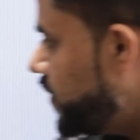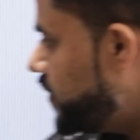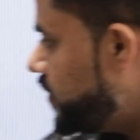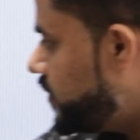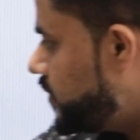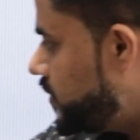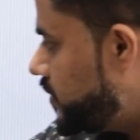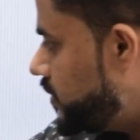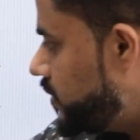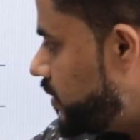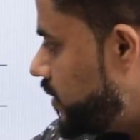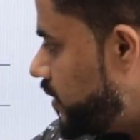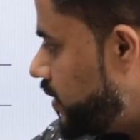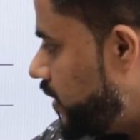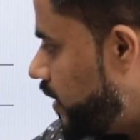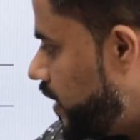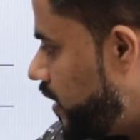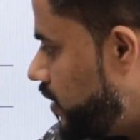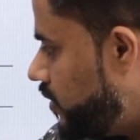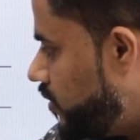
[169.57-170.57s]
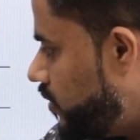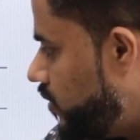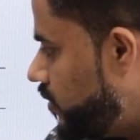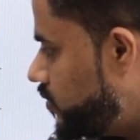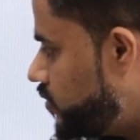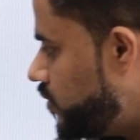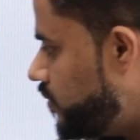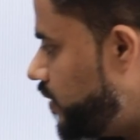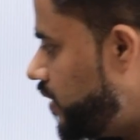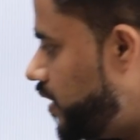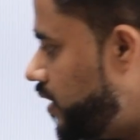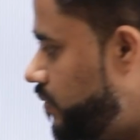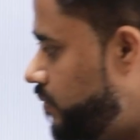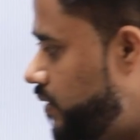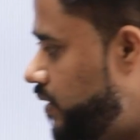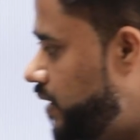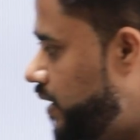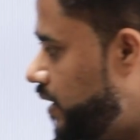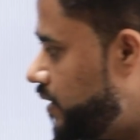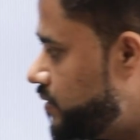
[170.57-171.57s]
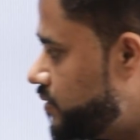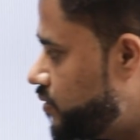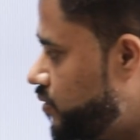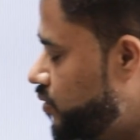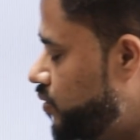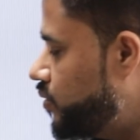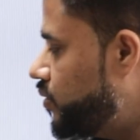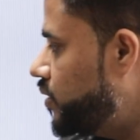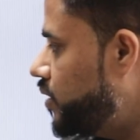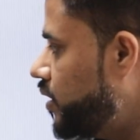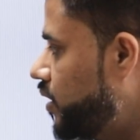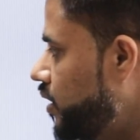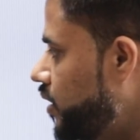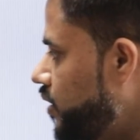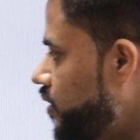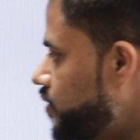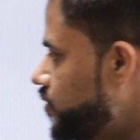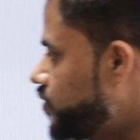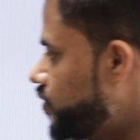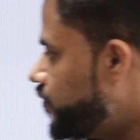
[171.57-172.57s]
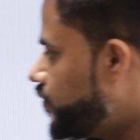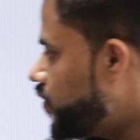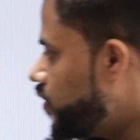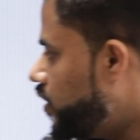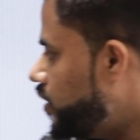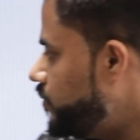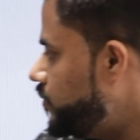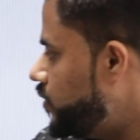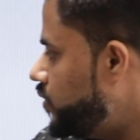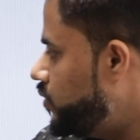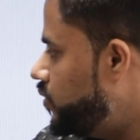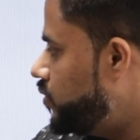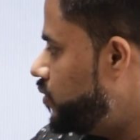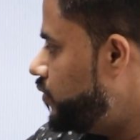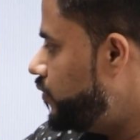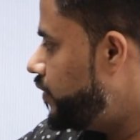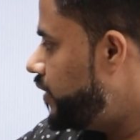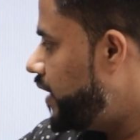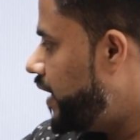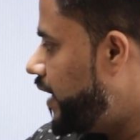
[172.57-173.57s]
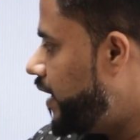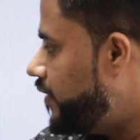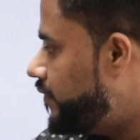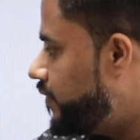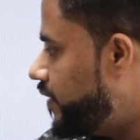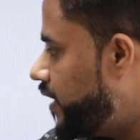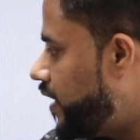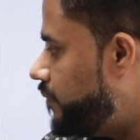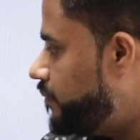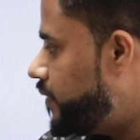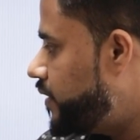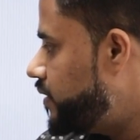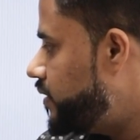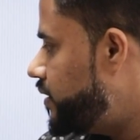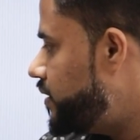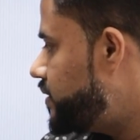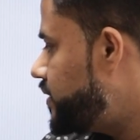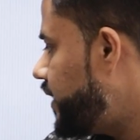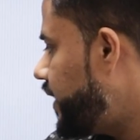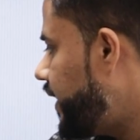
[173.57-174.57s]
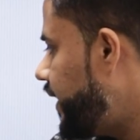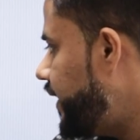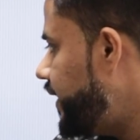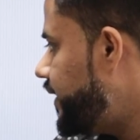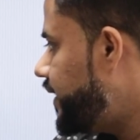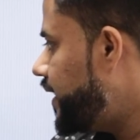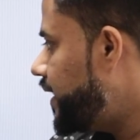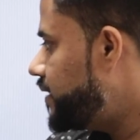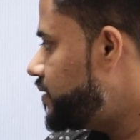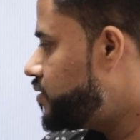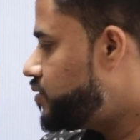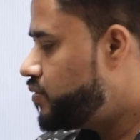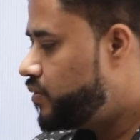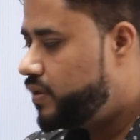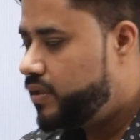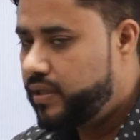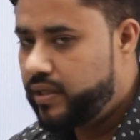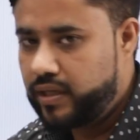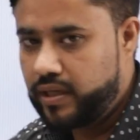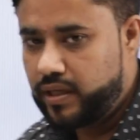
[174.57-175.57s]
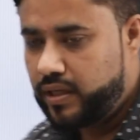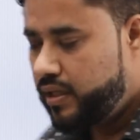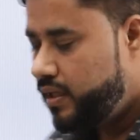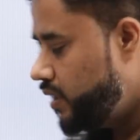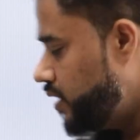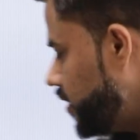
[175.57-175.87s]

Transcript: this can also be labeled as O. So from O, we have kept this height as 20.